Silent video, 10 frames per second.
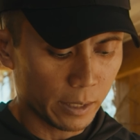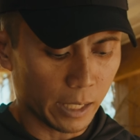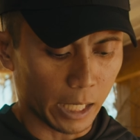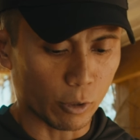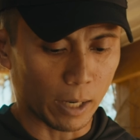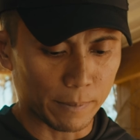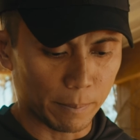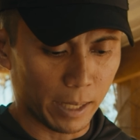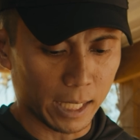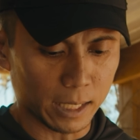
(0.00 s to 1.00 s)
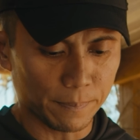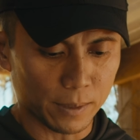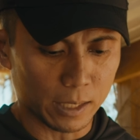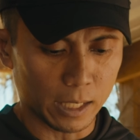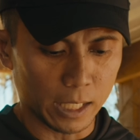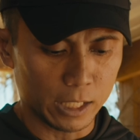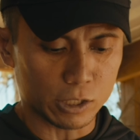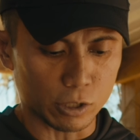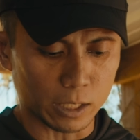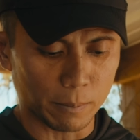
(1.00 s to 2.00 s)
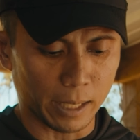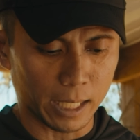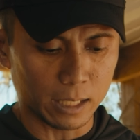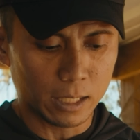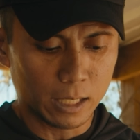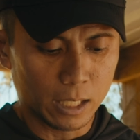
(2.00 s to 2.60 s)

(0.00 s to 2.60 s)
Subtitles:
I grab the mag, insert the mag.